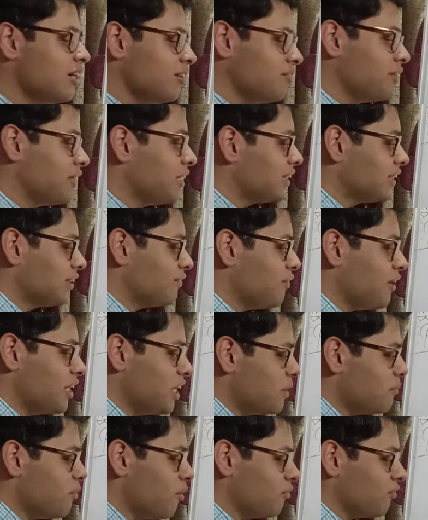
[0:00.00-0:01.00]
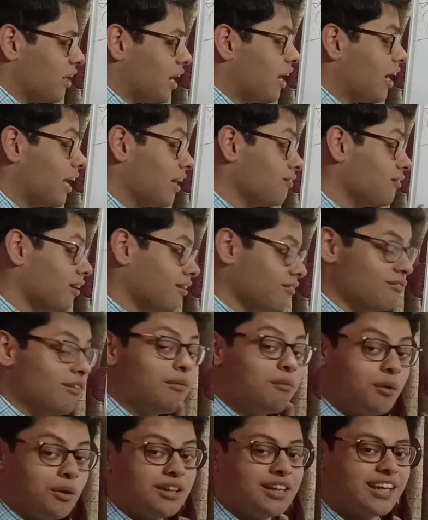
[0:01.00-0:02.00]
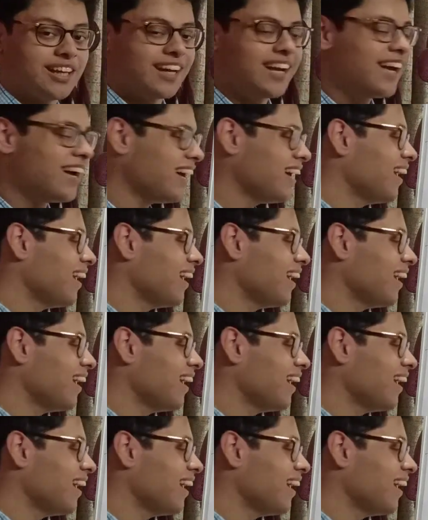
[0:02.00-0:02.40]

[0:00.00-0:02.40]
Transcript: First, we removed again one more thing.